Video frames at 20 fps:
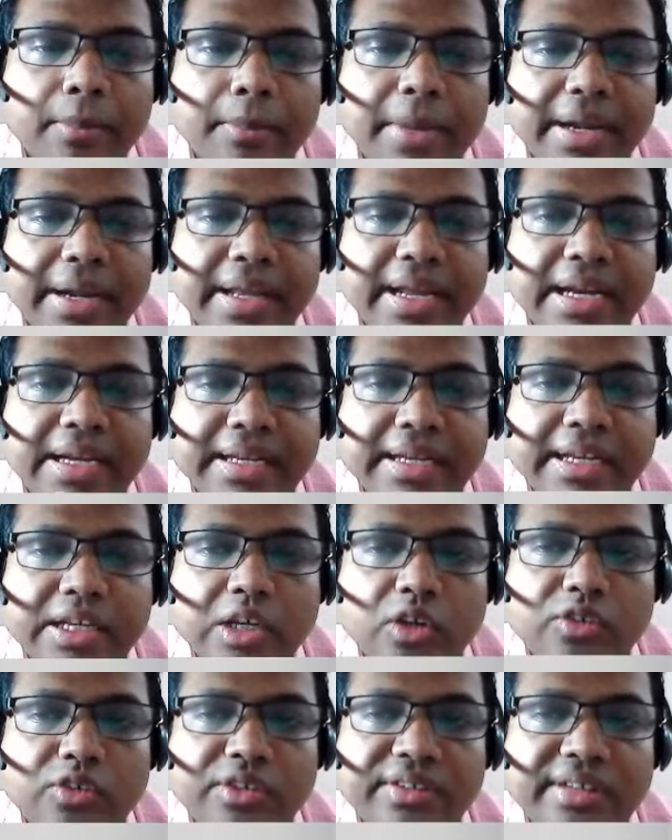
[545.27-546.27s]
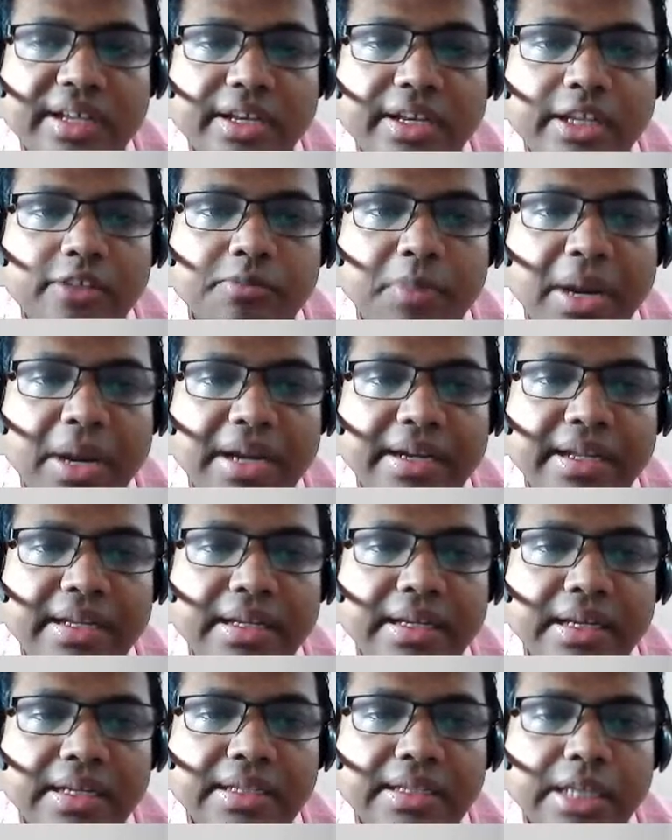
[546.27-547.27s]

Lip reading: Medical technologies are expanding.